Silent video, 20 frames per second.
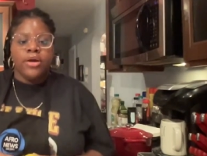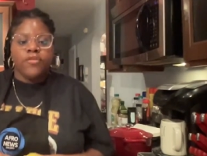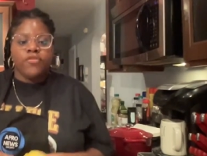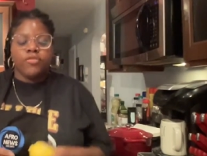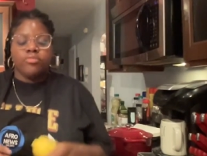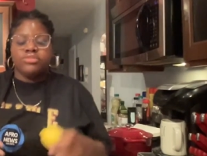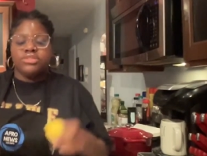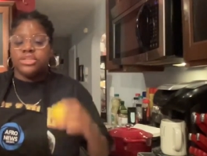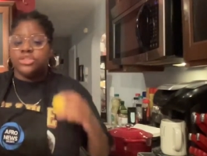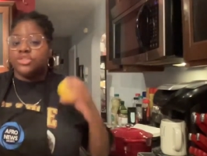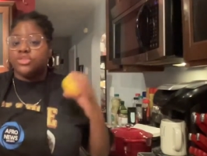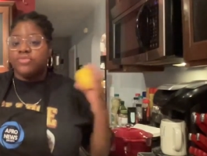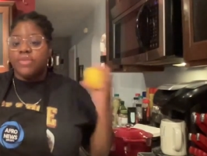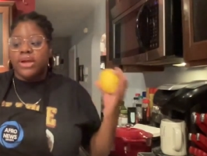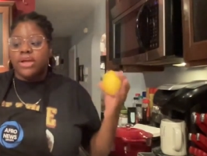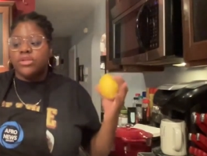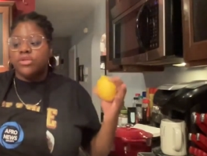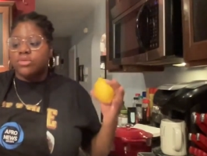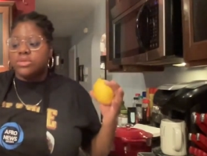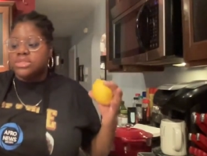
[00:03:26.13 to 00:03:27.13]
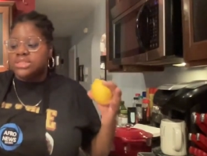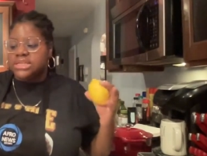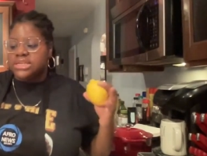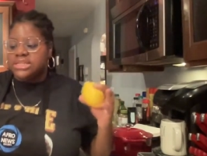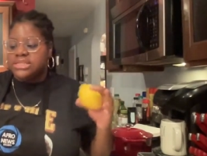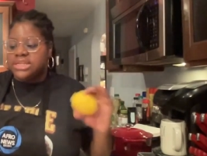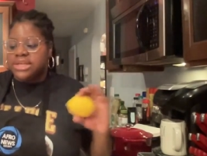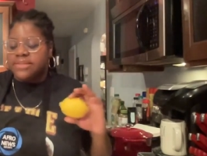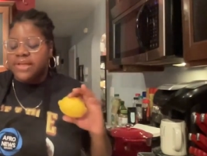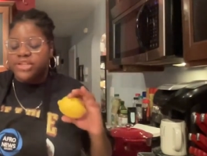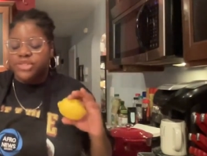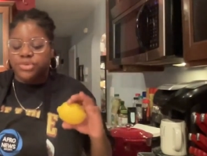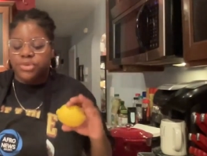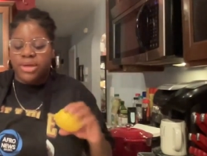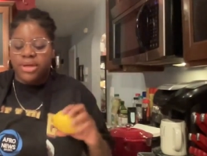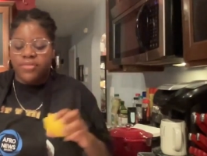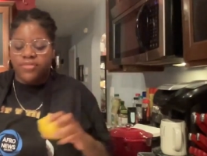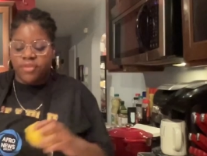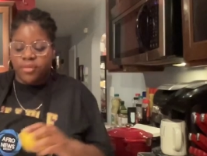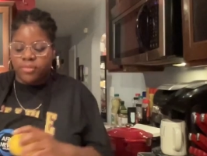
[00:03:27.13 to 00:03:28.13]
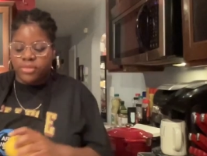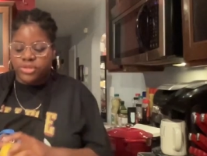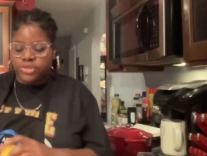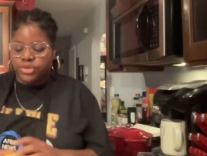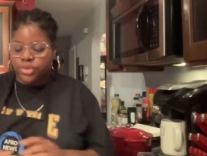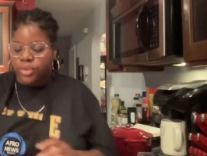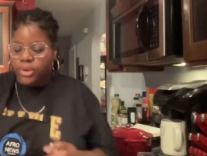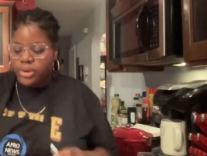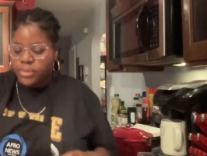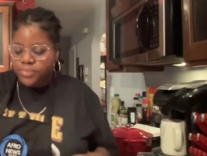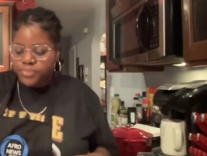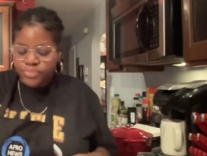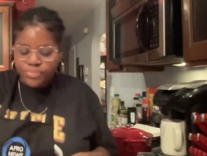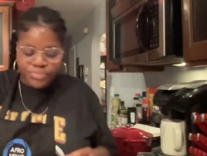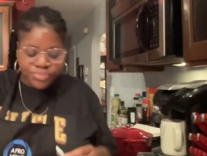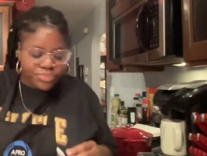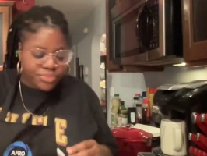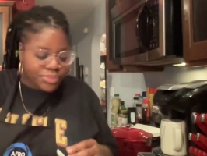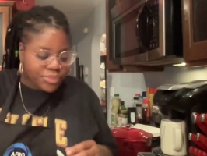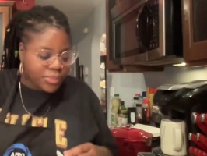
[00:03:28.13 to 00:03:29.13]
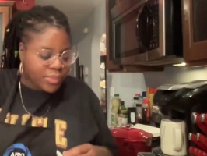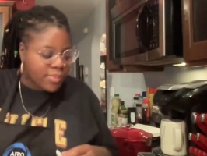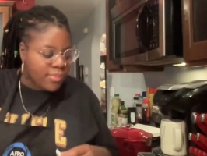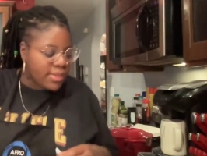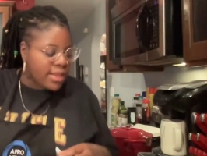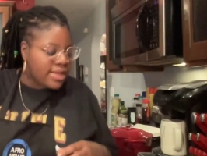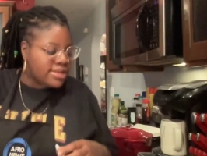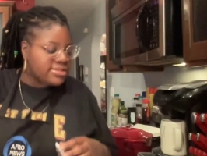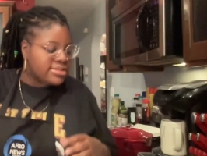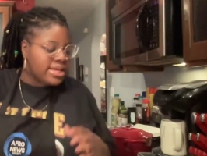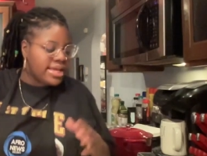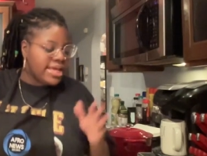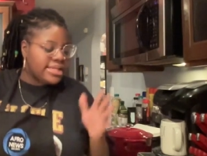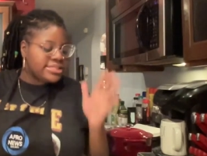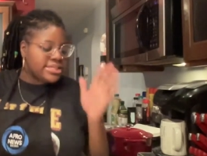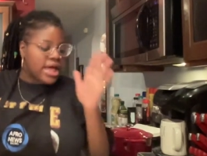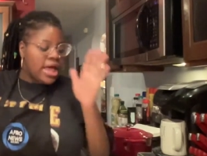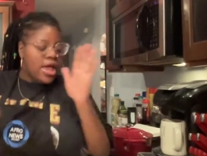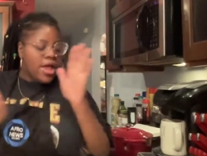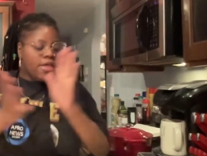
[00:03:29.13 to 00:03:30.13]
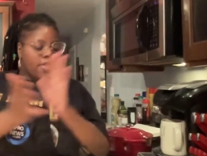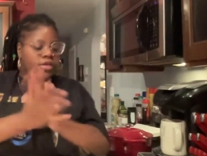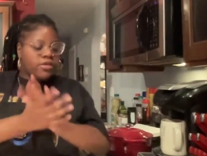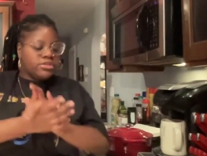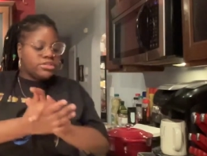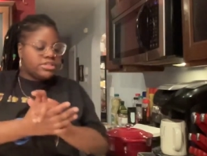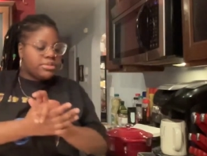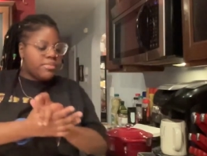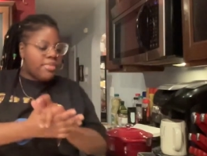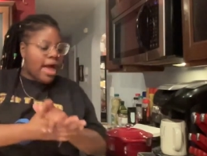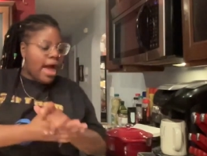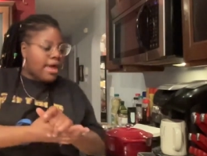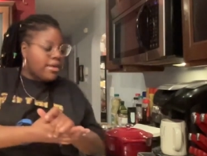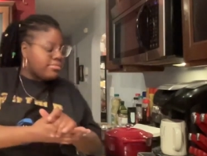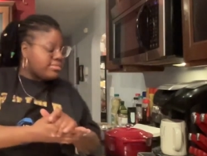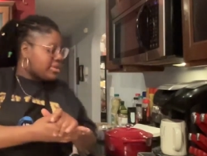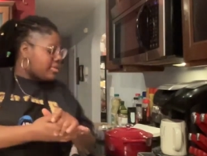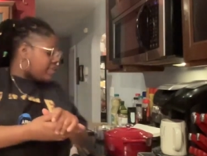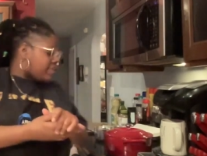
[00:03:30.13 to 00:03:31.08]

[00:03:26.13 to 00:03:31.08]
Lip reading: from just the regular old seasoning that you get from the store. So yes, those are some of the items that